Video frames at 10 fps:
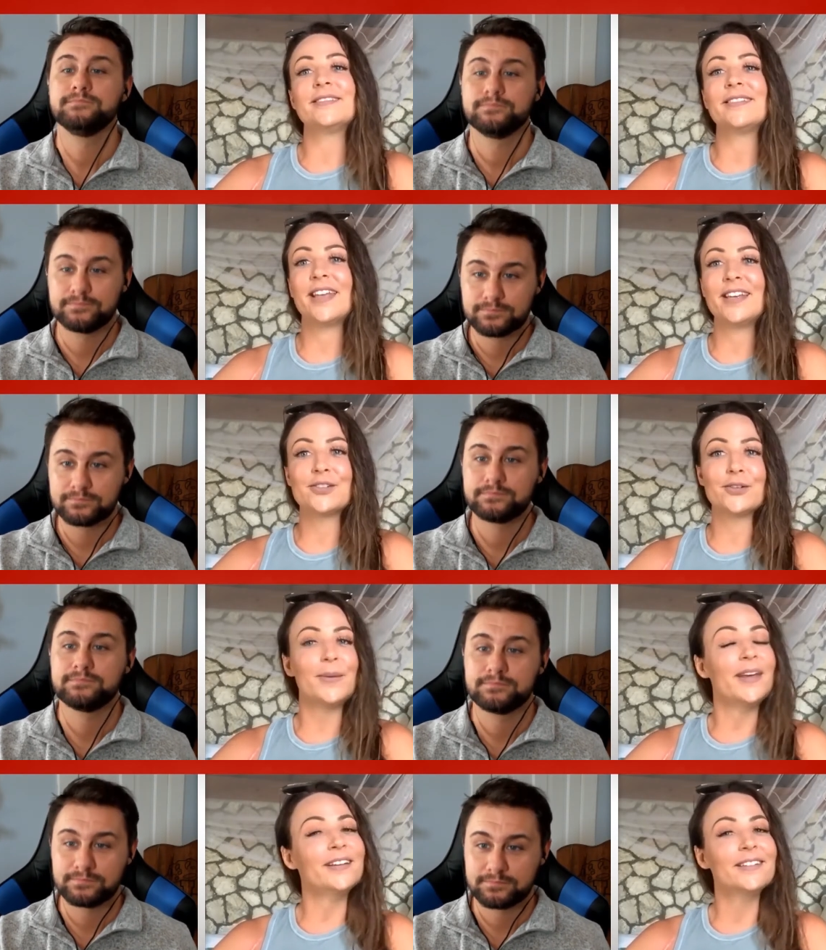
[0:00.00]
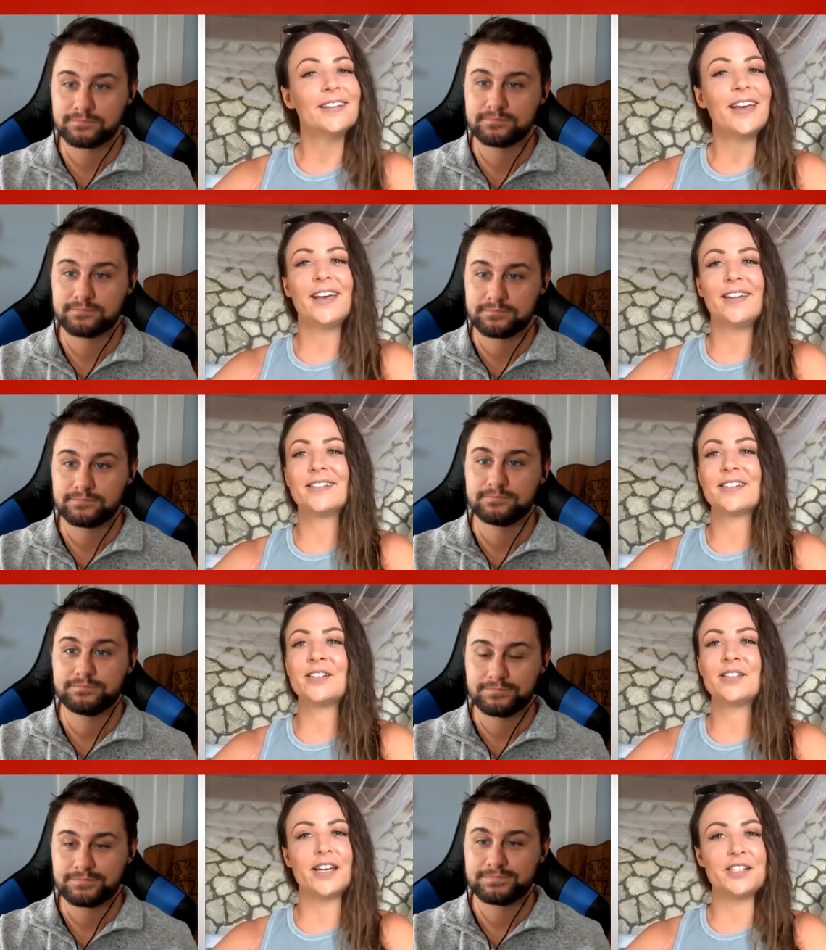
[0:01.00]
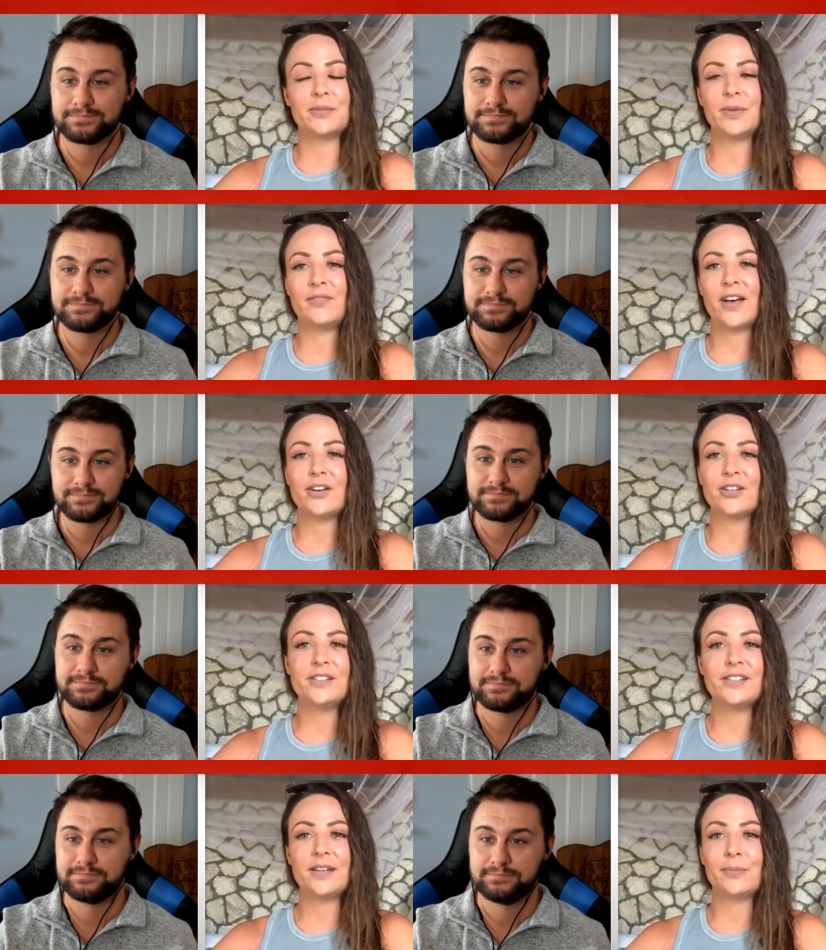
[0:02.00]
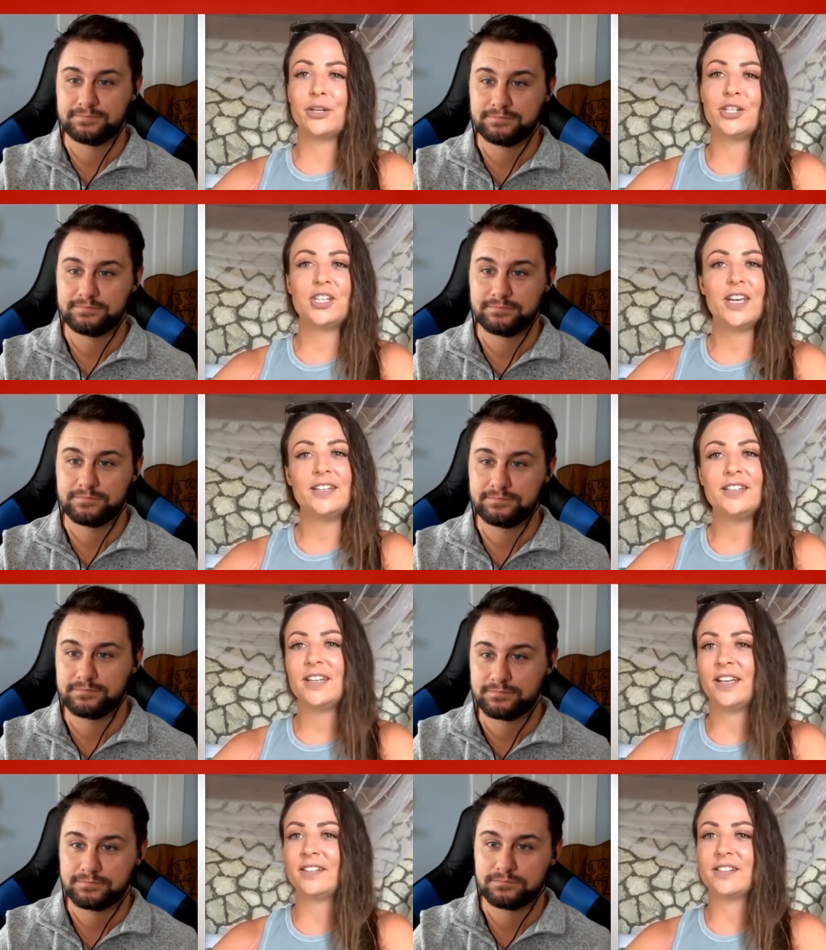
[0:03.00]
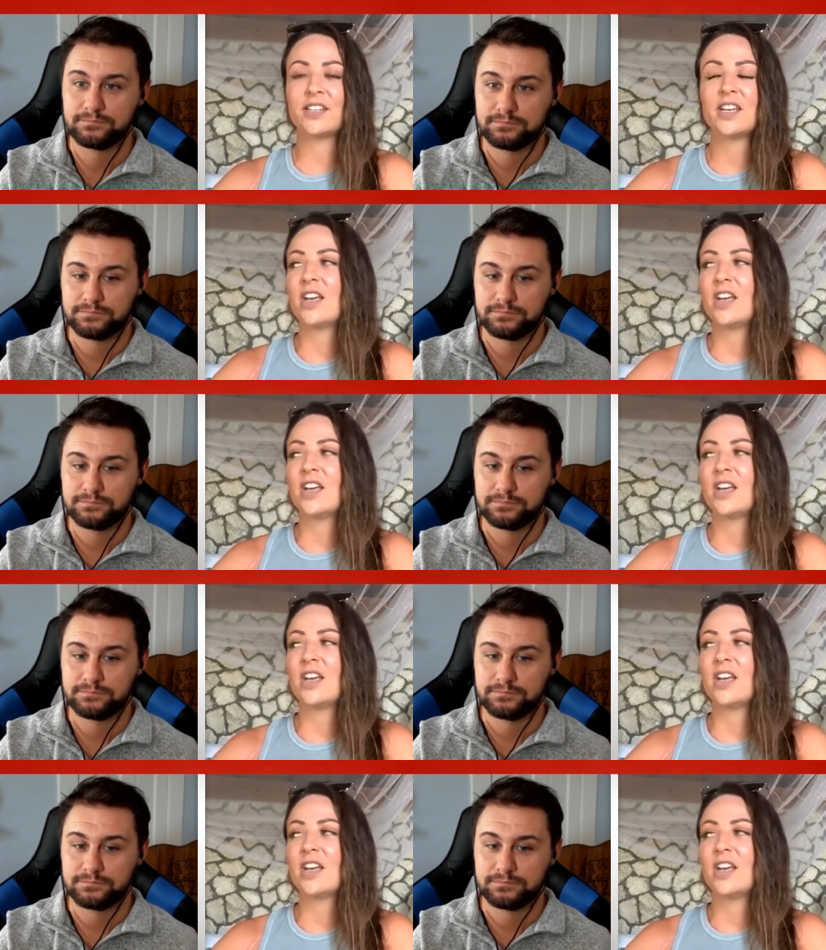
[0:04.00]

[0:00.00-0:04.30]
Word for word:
Speaker 1: they saw me. And it's nice to be valued and appreciated. And